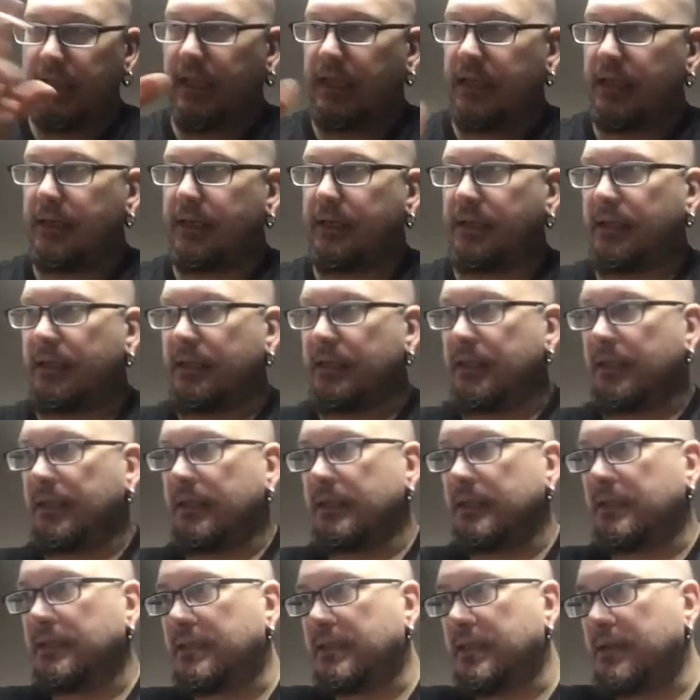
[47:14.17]

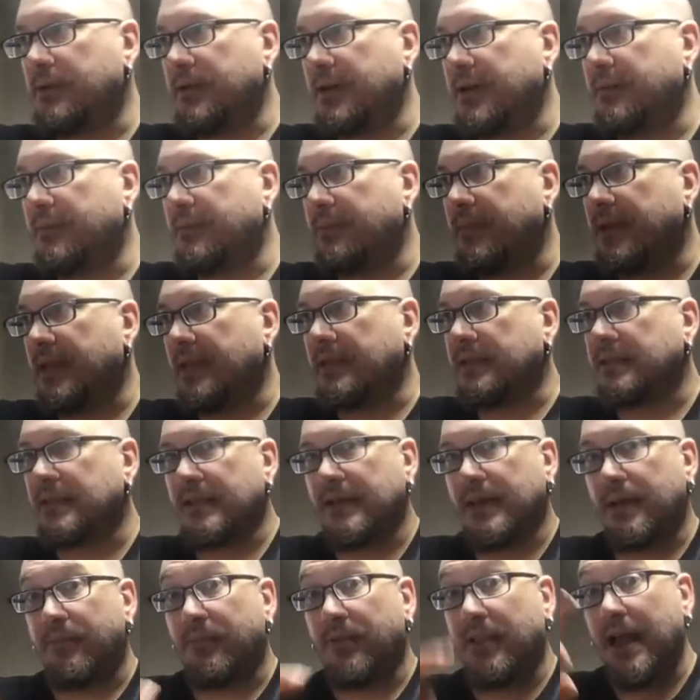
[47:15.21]
And see what it means
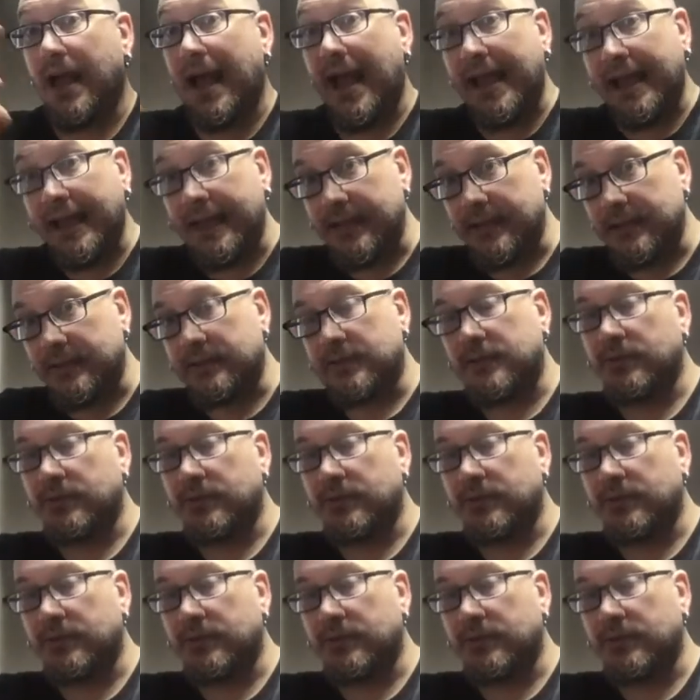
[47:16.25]
and apply it